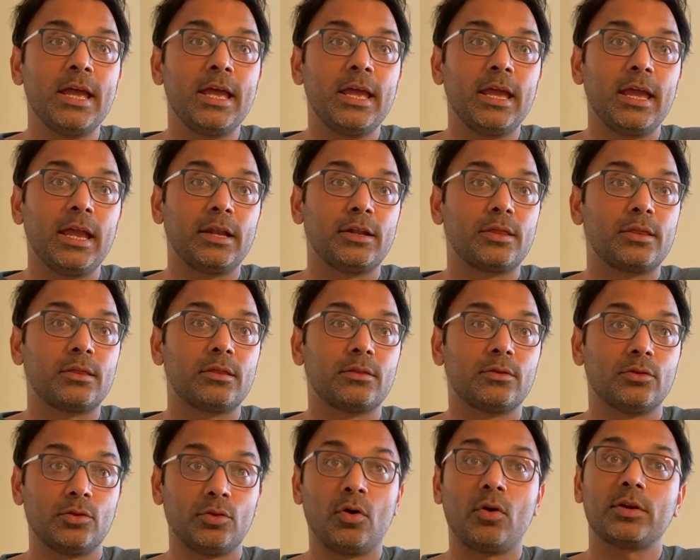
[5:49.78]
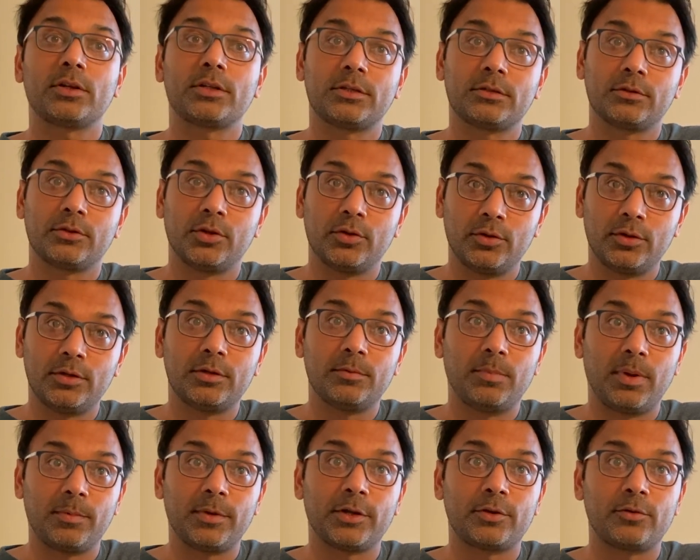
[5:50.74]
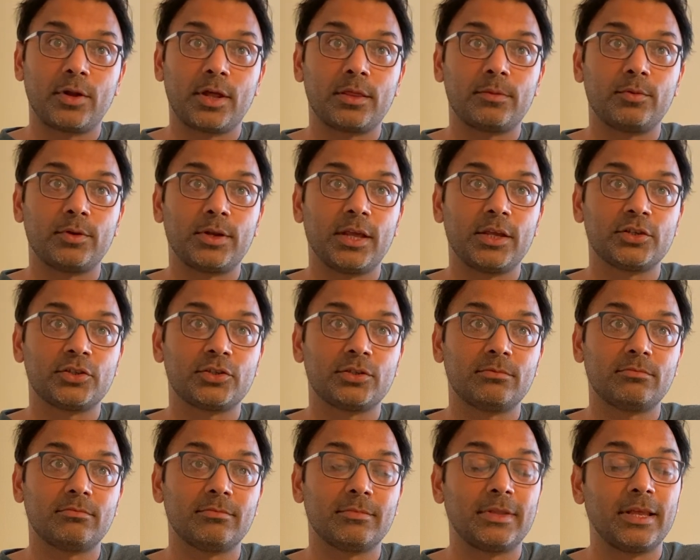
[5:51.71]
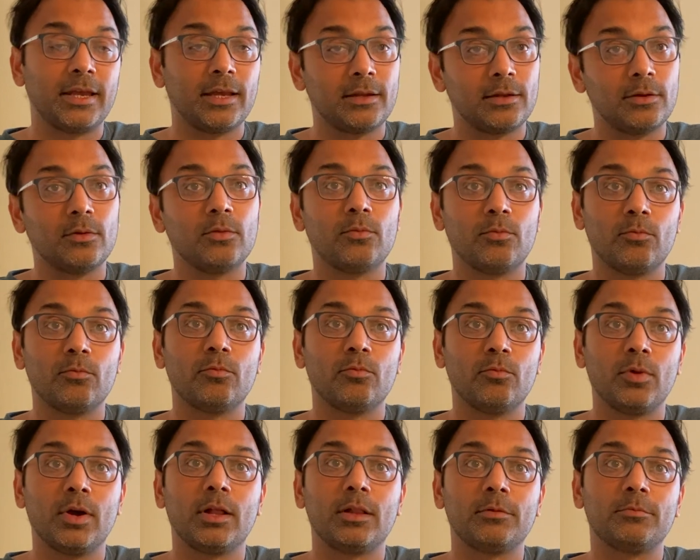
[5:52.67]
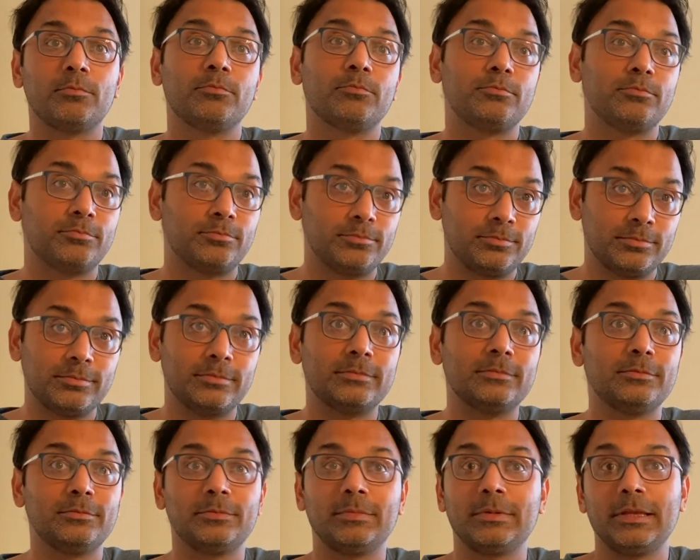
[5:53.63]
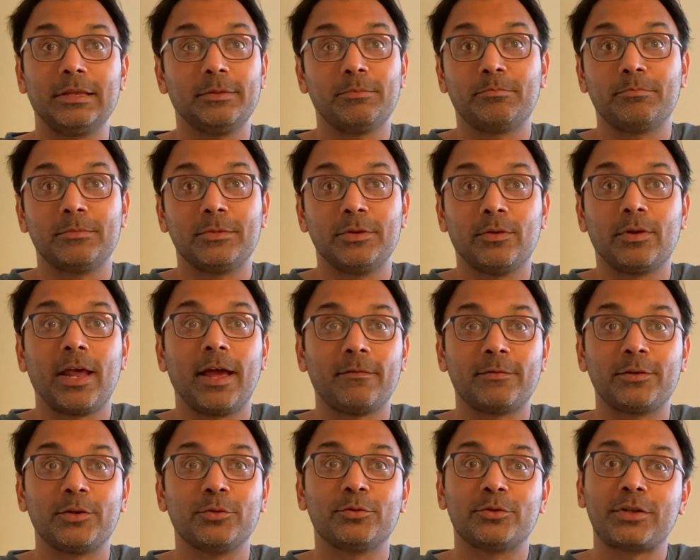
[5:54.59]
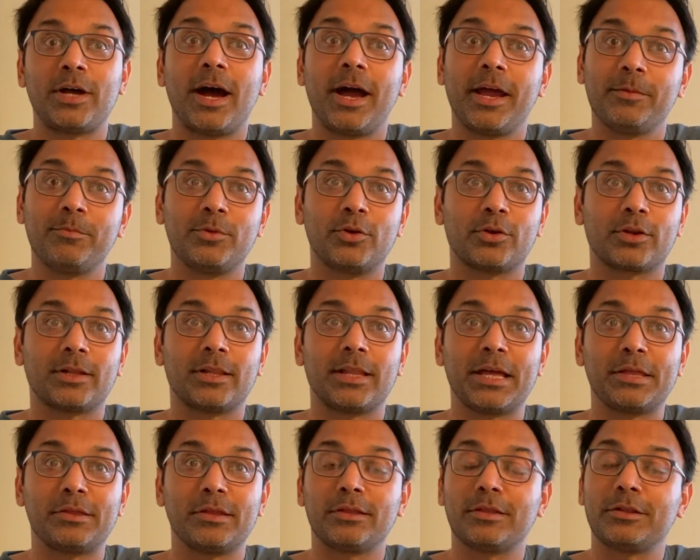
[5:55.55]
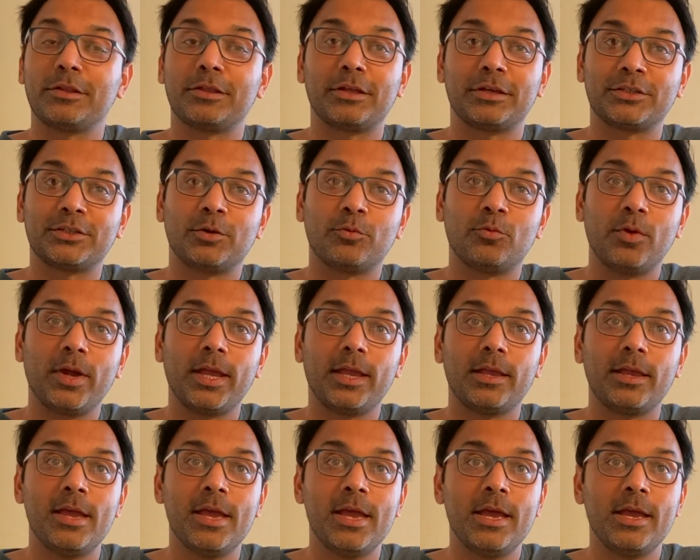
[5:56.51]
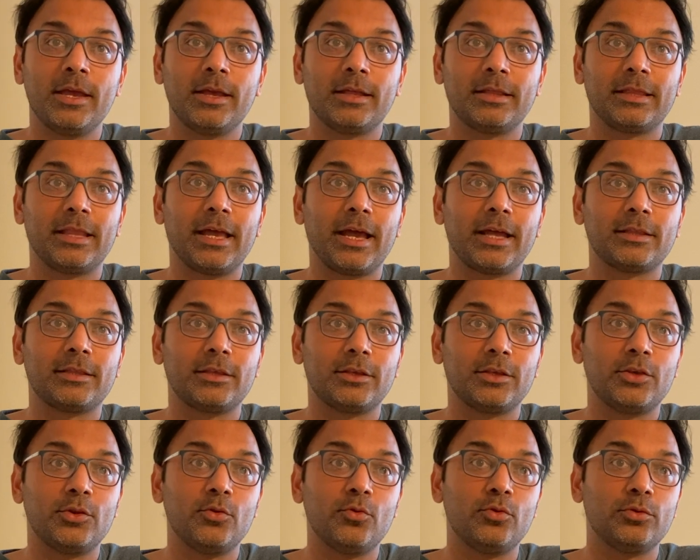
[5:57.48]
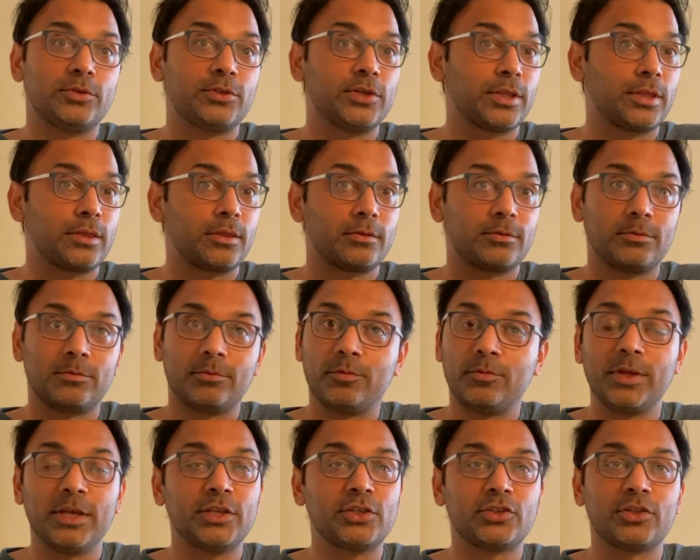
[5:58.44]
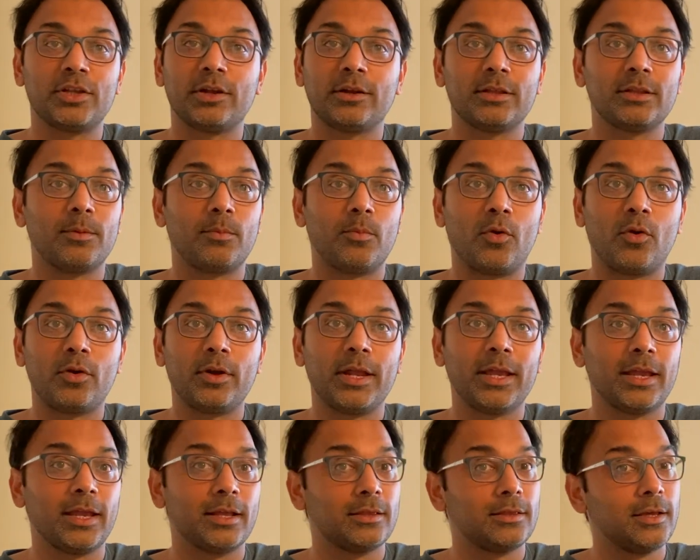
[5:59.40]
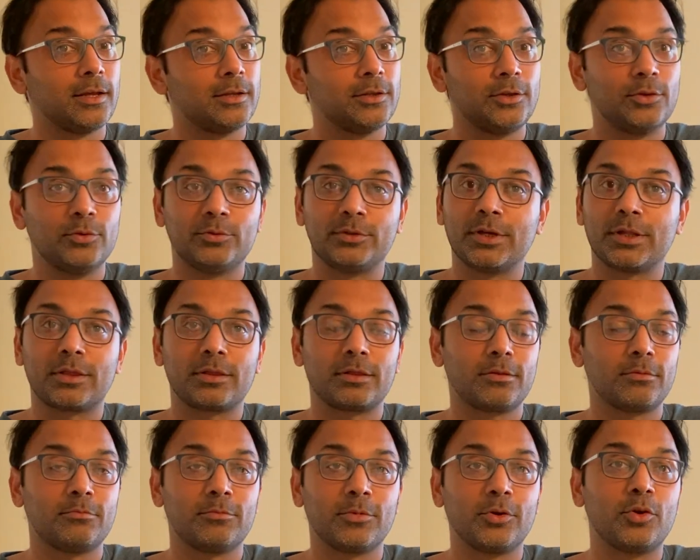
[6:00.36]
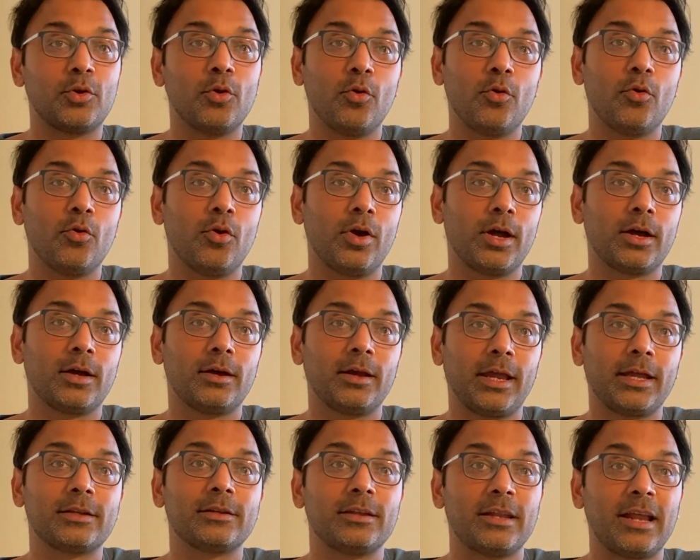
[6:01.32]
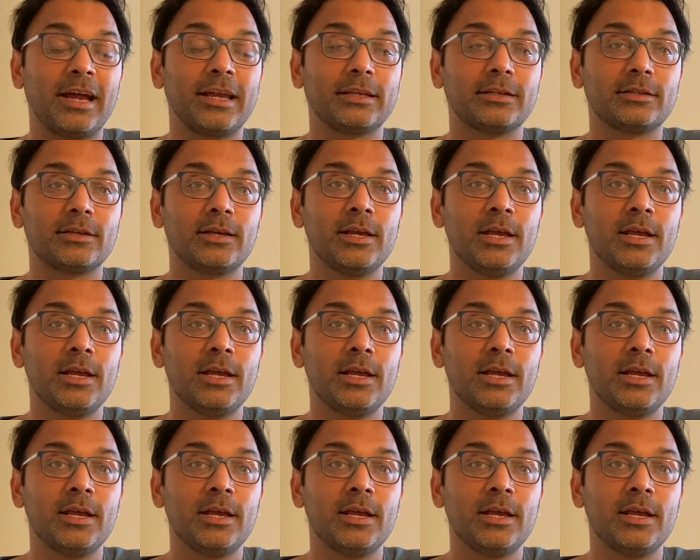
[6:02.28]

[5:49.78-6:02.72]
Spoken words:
it's not good public transportation, then, well, you'll have to time your classes in such a way that you just reach there in the morning and then you just go at night.